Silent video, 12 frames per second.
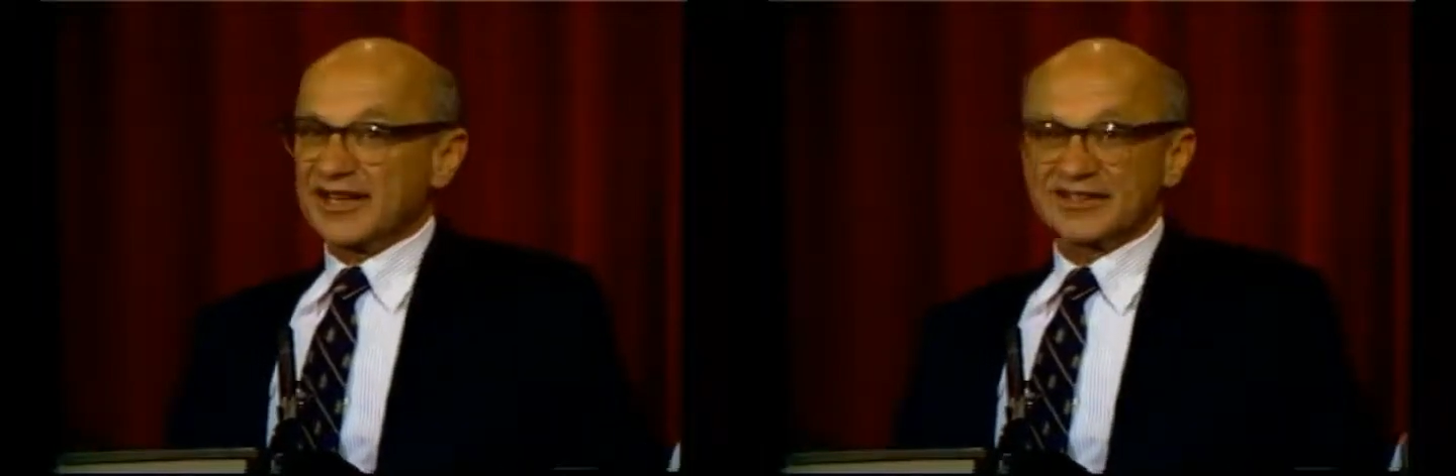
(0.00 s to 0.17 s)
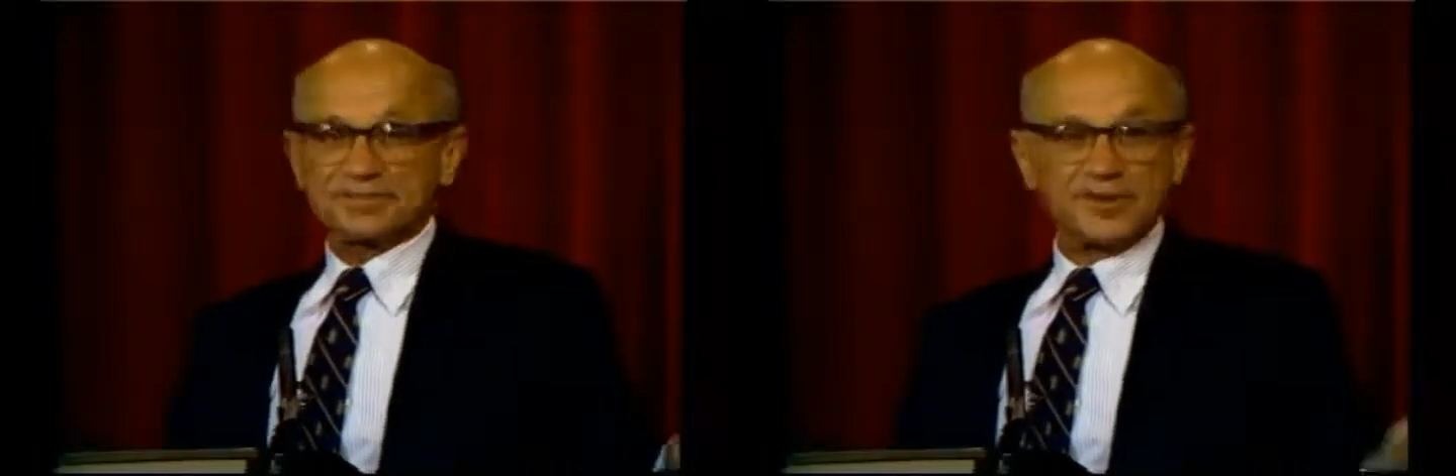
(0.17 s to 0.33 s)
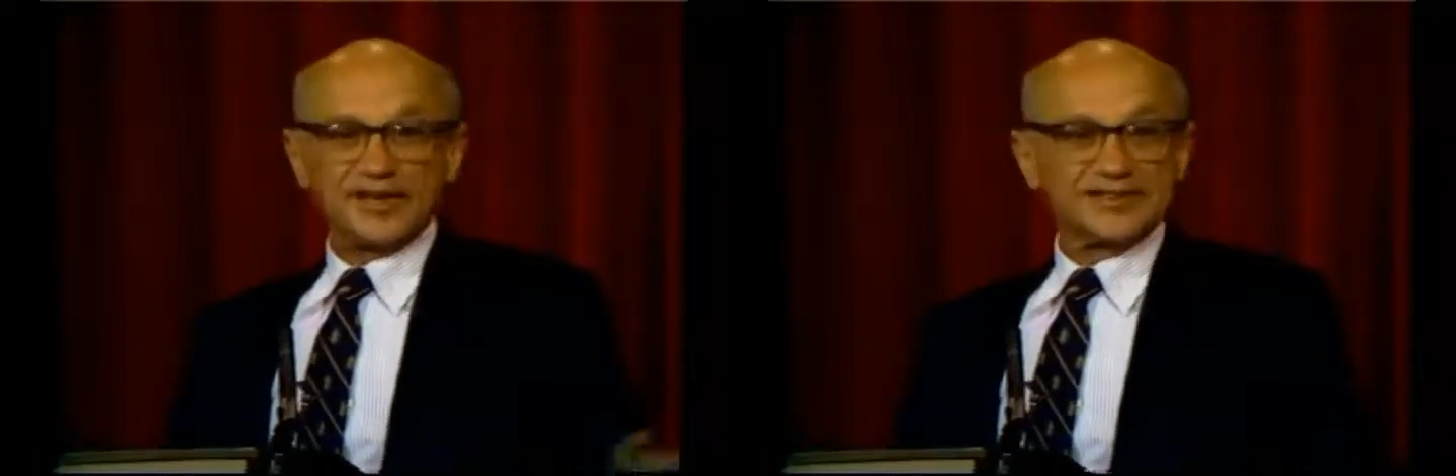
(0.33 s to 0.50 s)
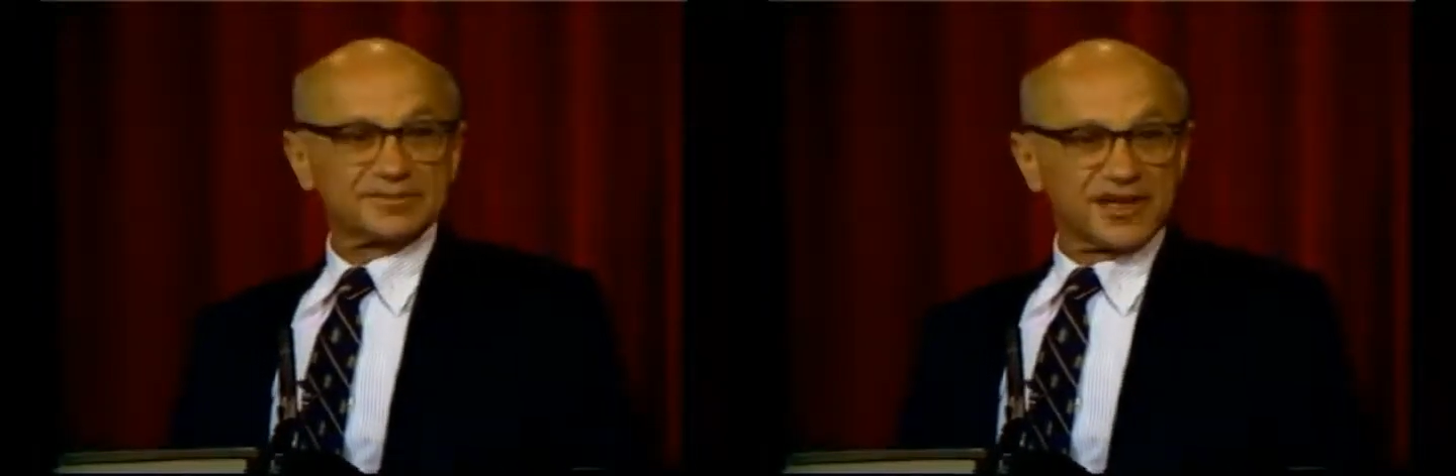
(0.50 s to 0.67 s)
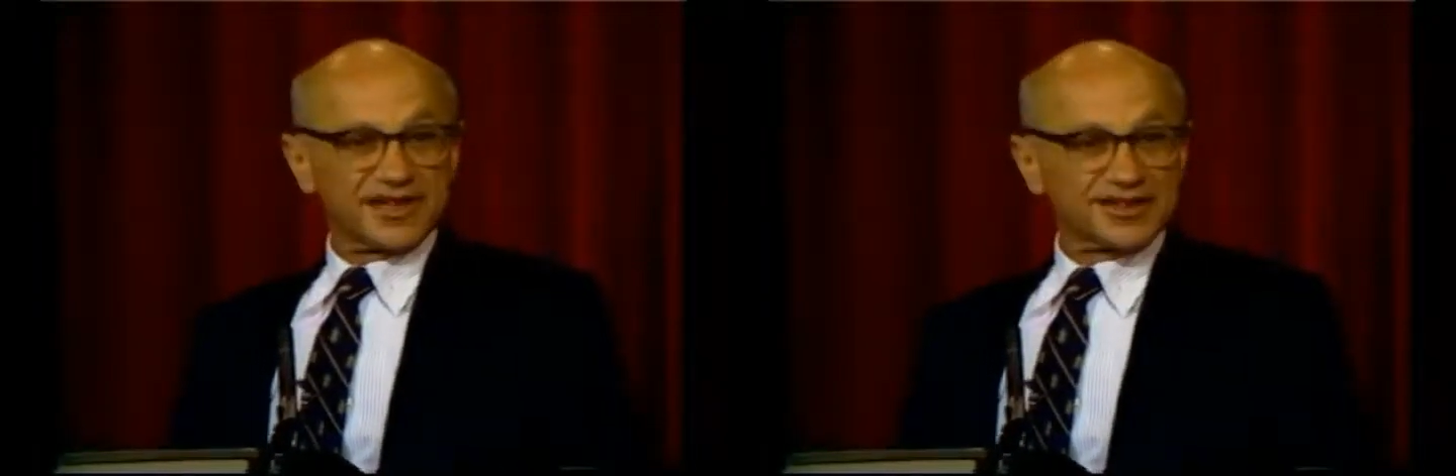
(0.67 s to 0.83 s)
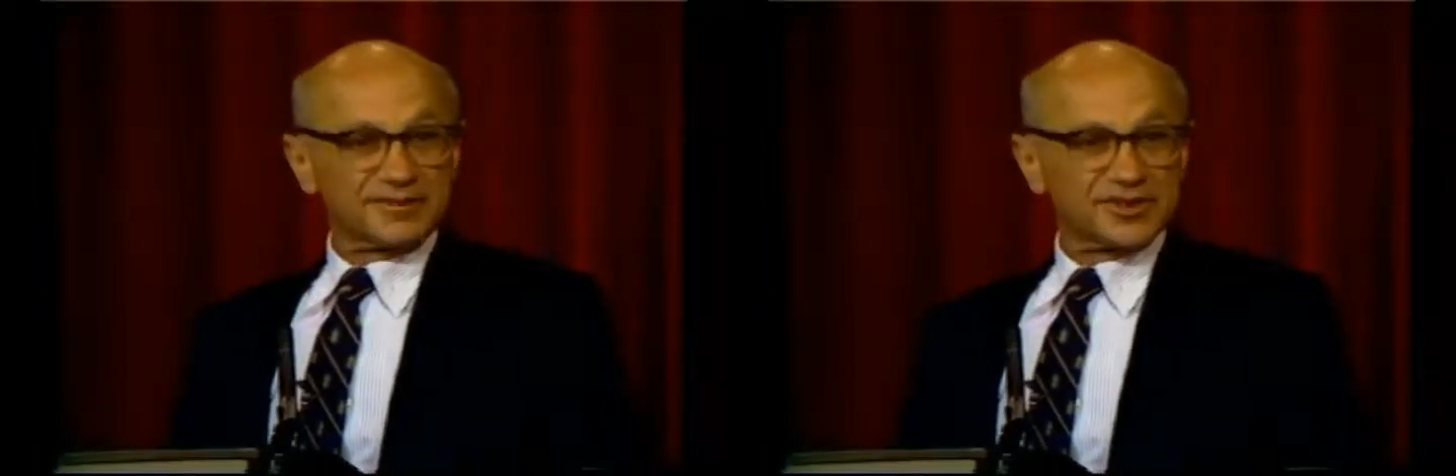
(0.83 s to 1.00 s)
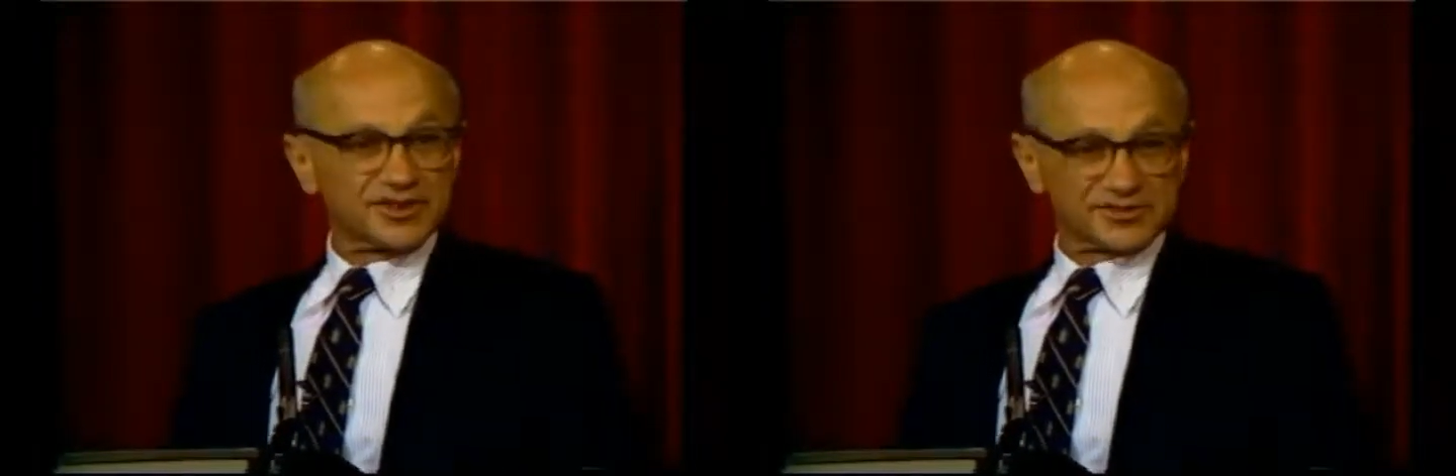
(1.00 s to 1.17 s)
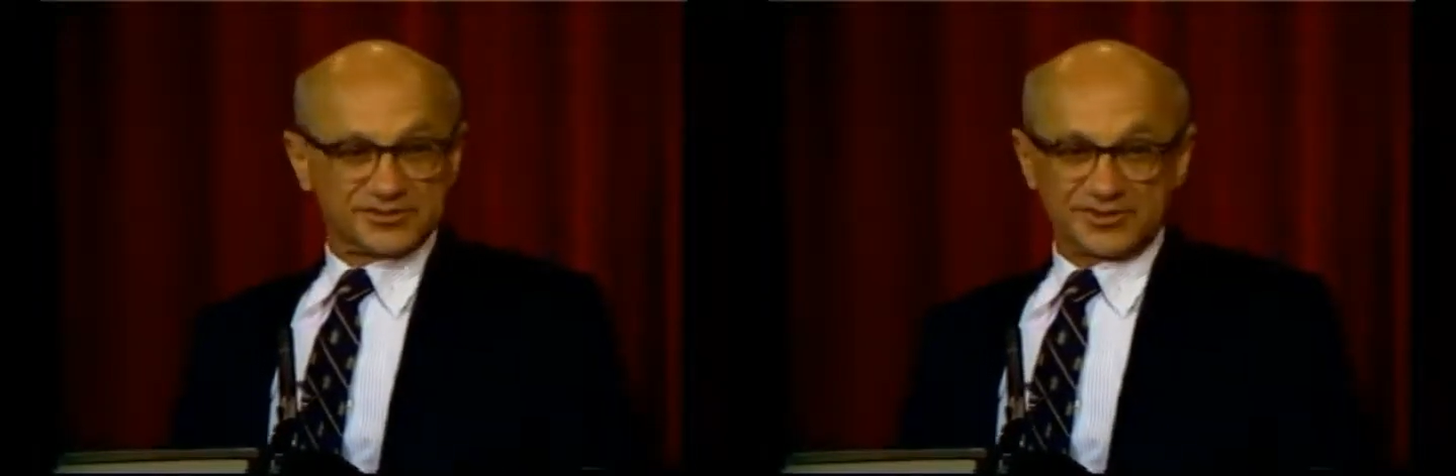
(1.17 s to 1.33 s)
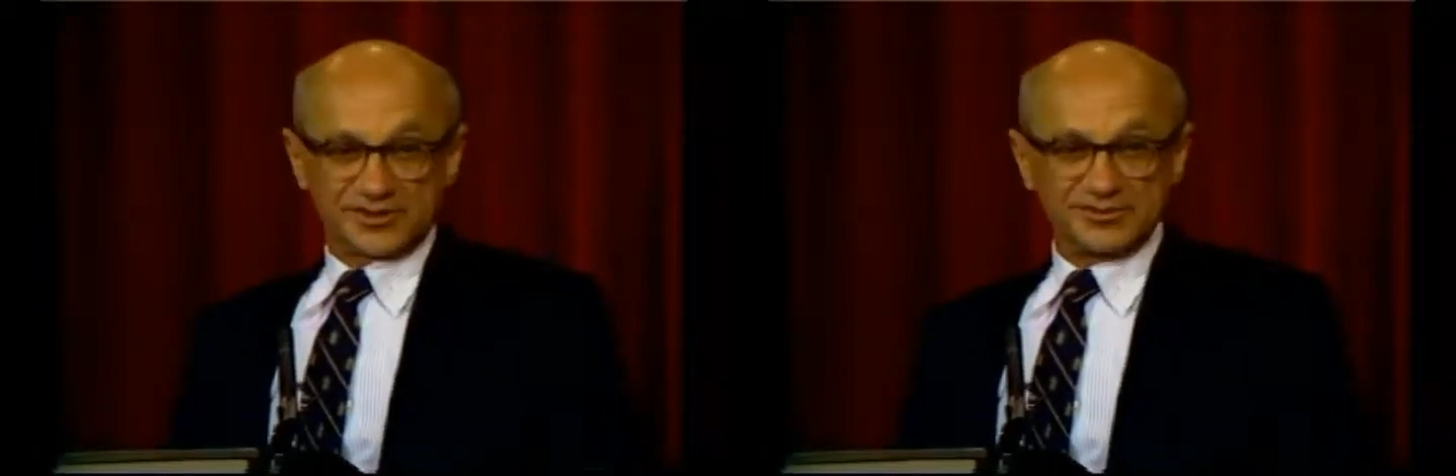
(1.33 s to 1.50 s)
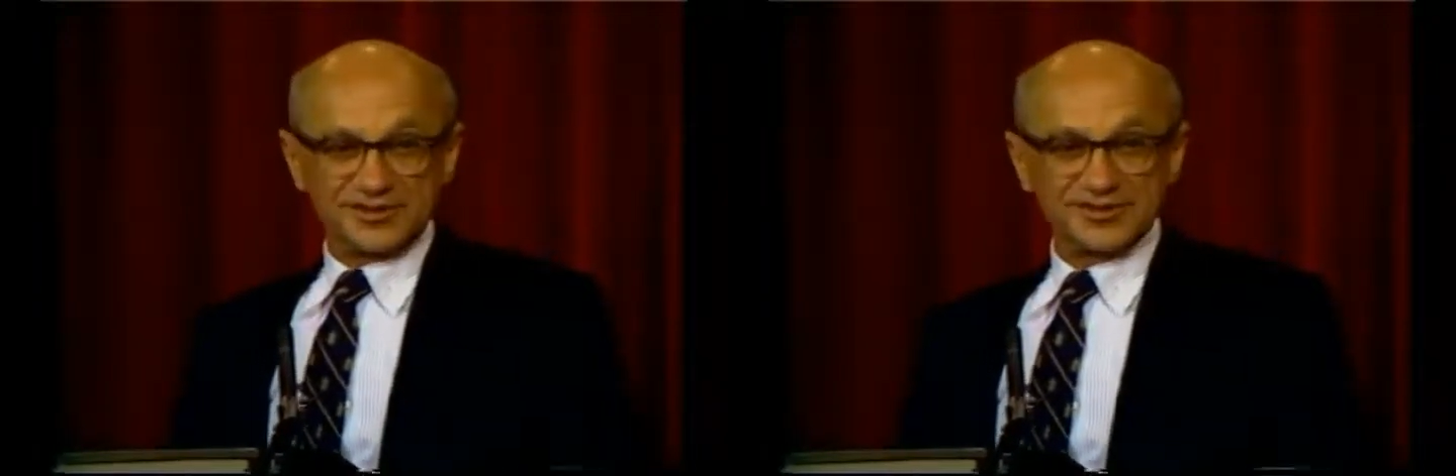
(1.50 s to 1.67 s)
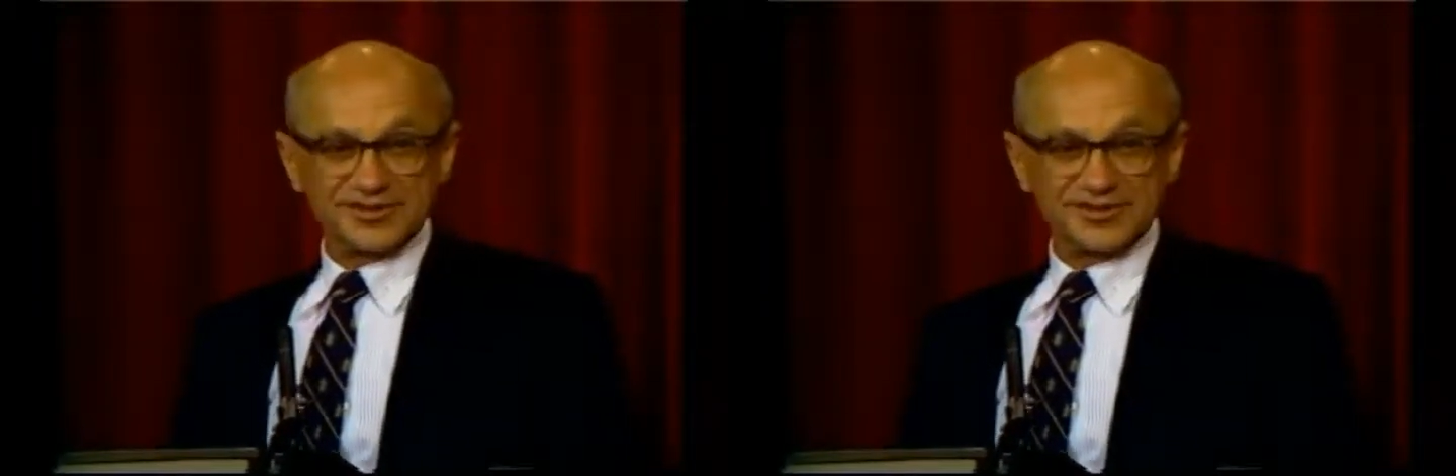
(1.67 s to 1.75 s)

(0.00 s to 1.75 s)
else pay his medical bills for him.